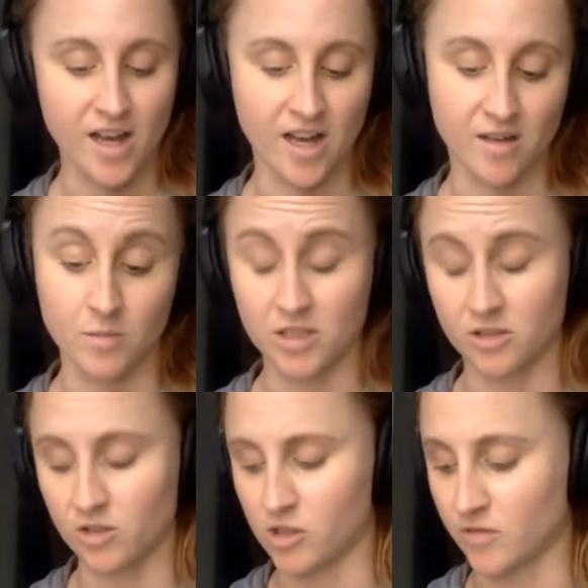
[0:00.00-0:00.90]

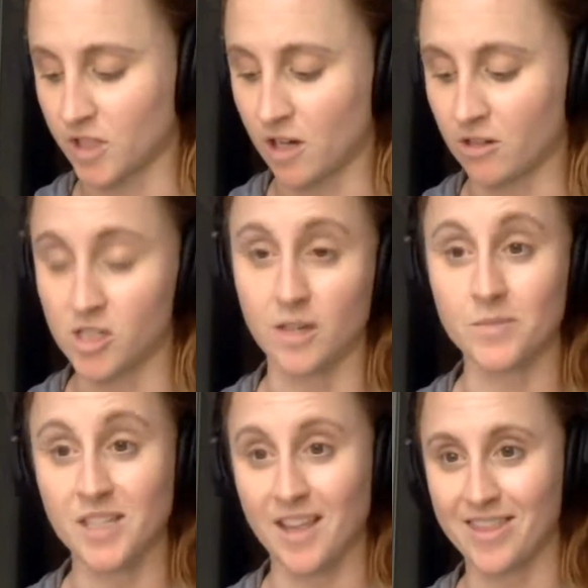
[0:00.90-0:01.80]
in search of
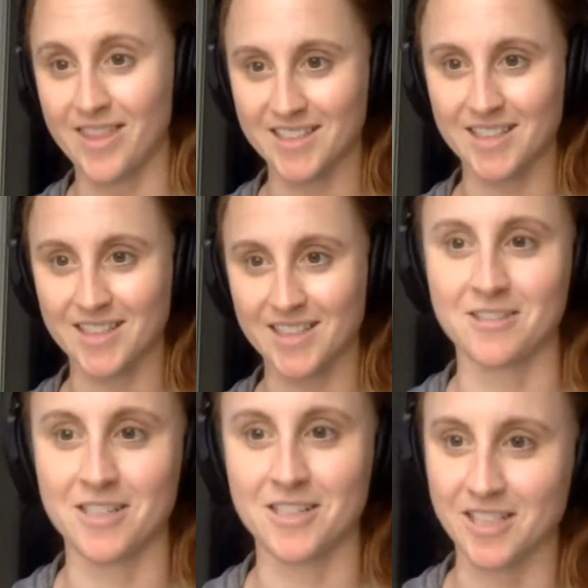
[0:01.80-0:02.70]
scholarship. That's
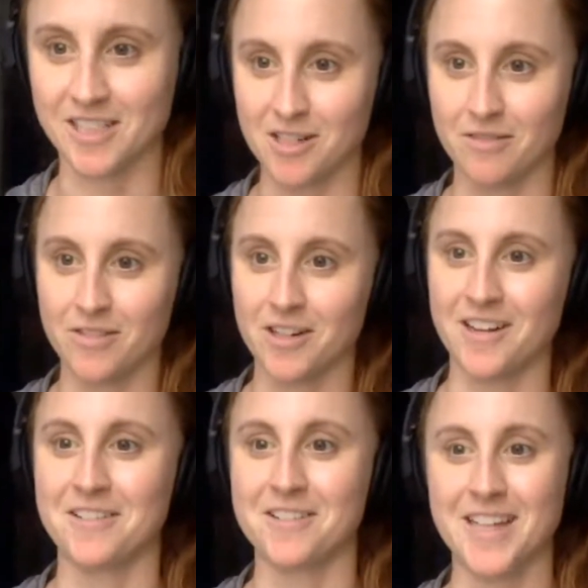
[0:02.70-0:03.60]
another discussion for
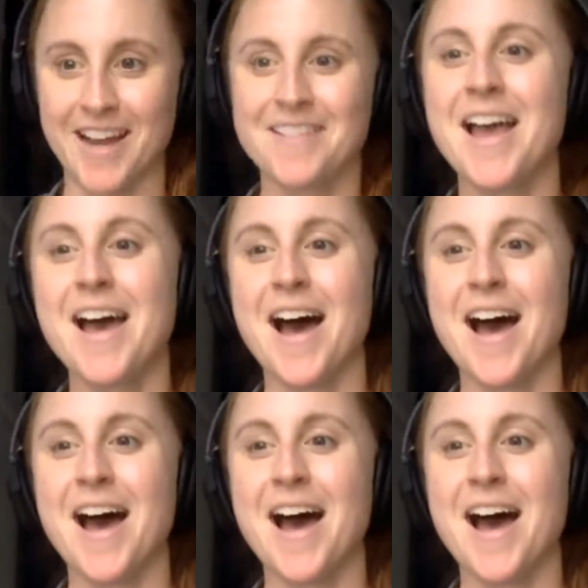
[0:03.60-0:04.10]
another day.